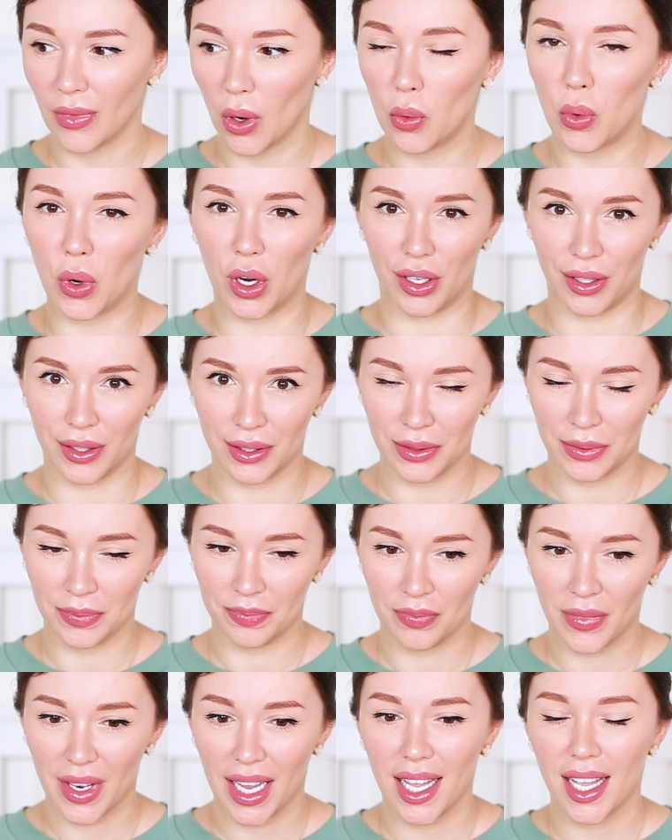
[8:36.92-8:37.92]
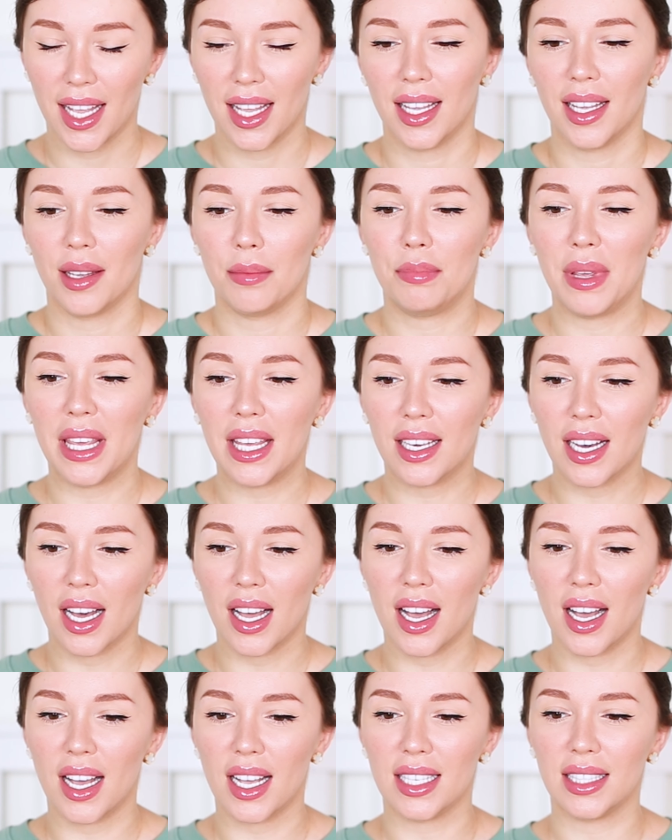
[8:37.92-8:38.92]
world,
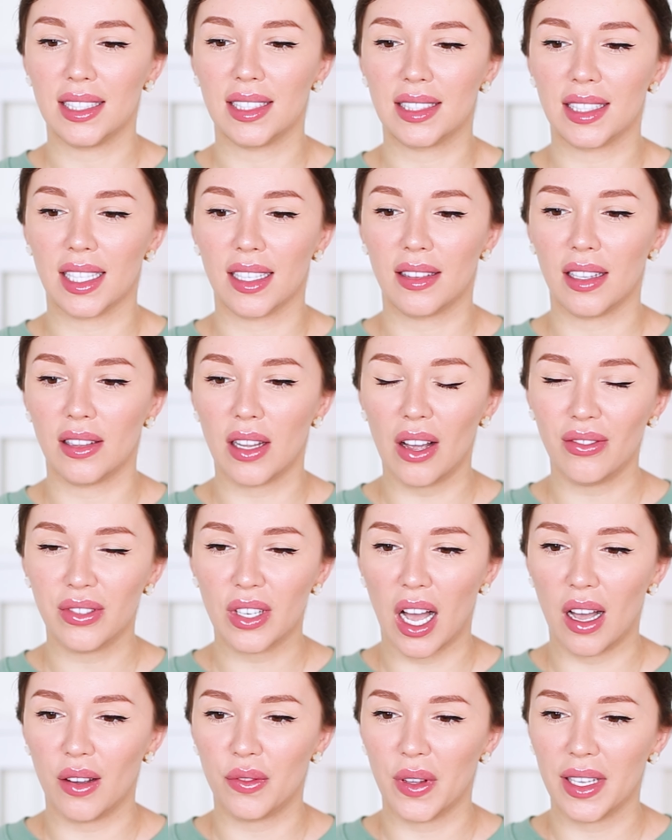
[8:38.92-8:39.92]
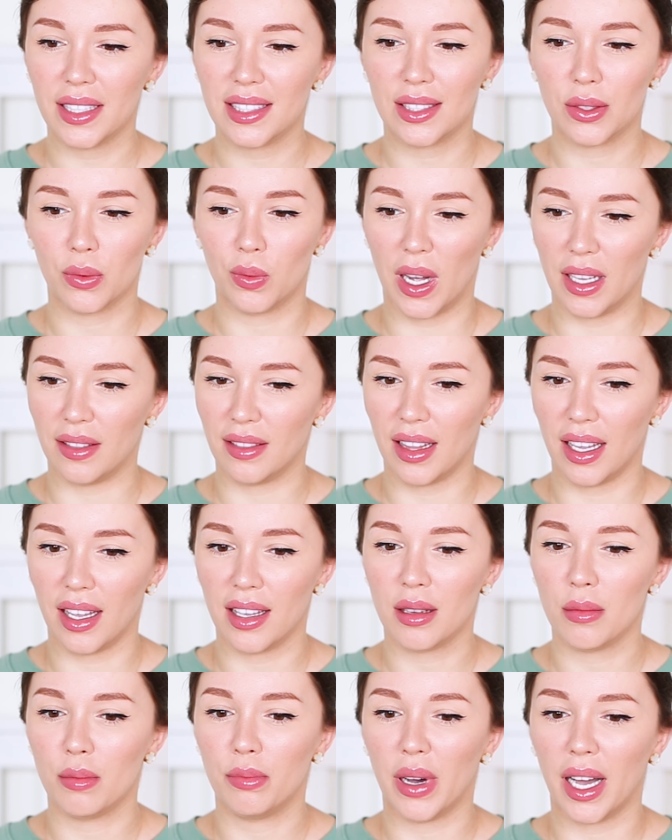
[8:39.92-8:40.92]
because the love cuff, it's one
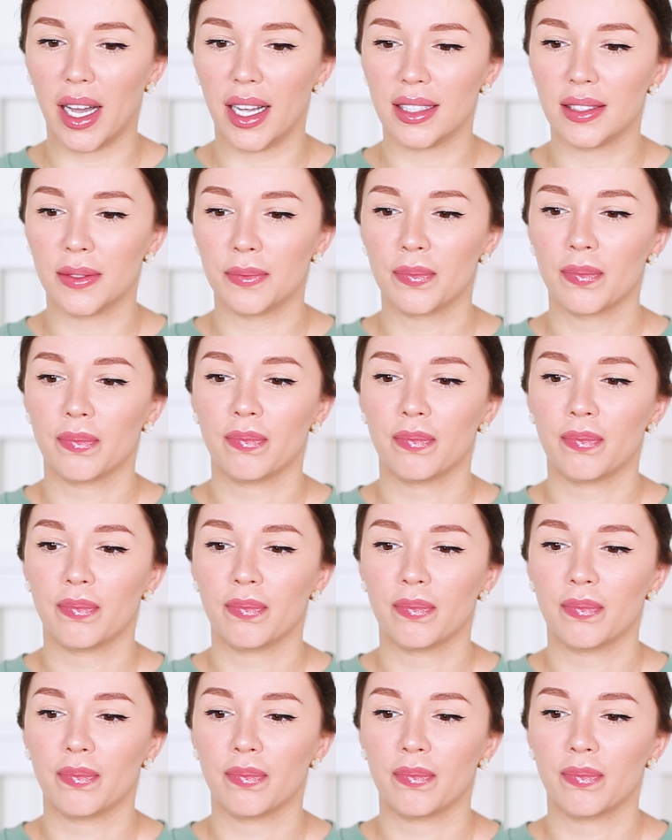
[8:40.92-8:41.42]
thing, but